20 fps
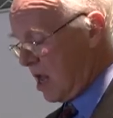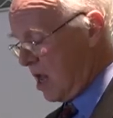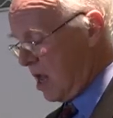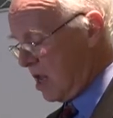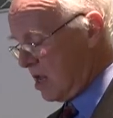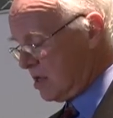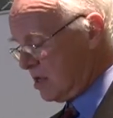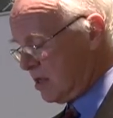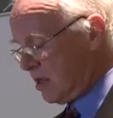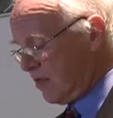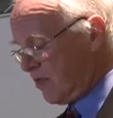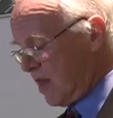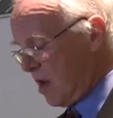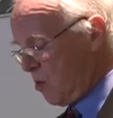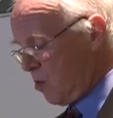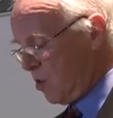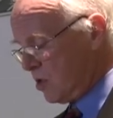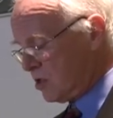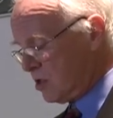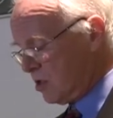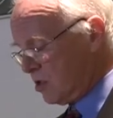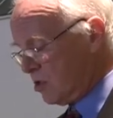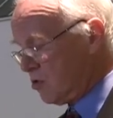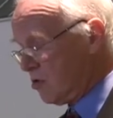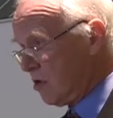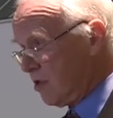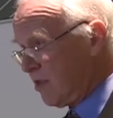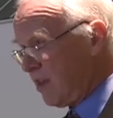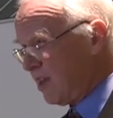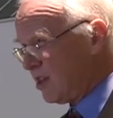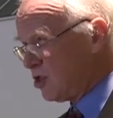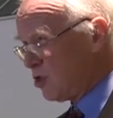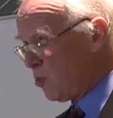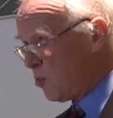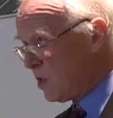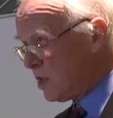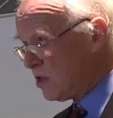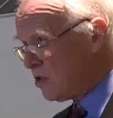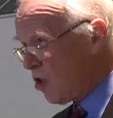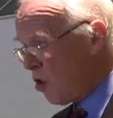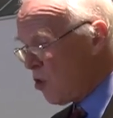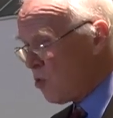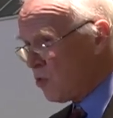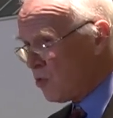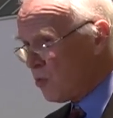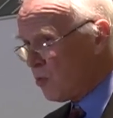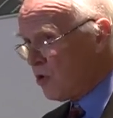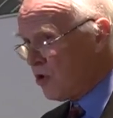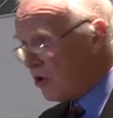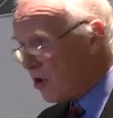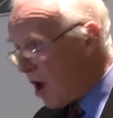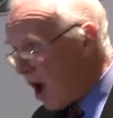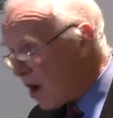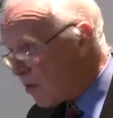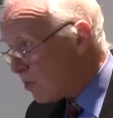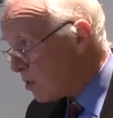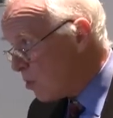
and that that wasn't a good thing. So we don't, we're not